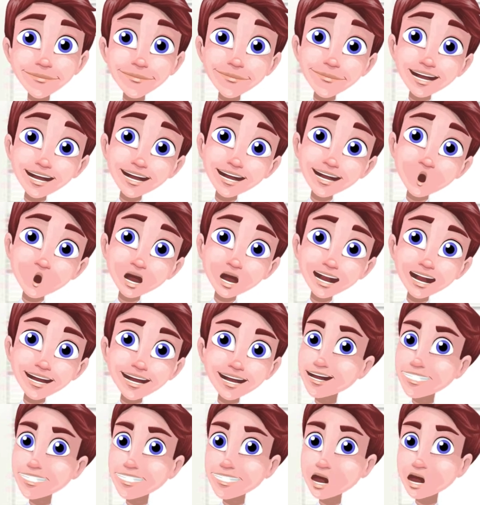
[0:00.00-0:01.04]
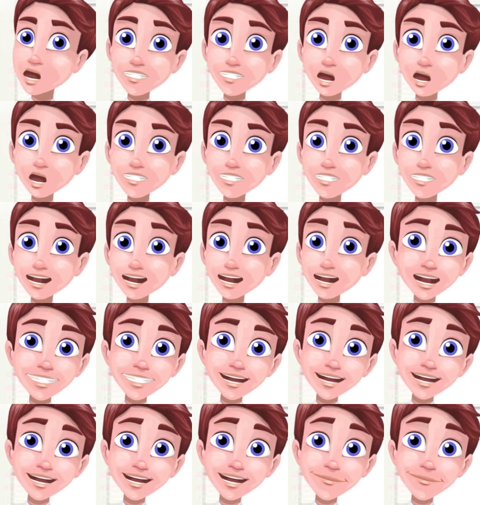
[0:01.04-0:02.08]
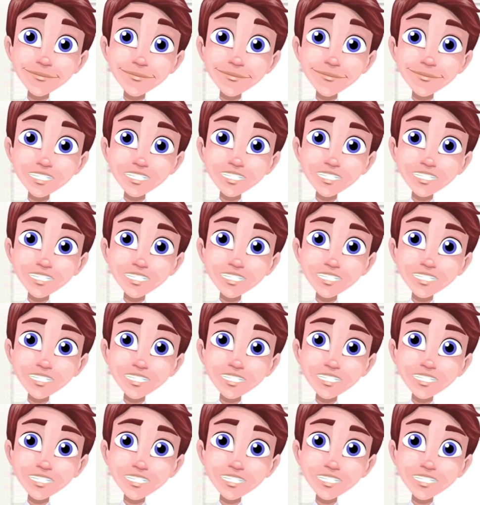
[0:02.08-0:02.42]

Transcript: and you will be an asset to the team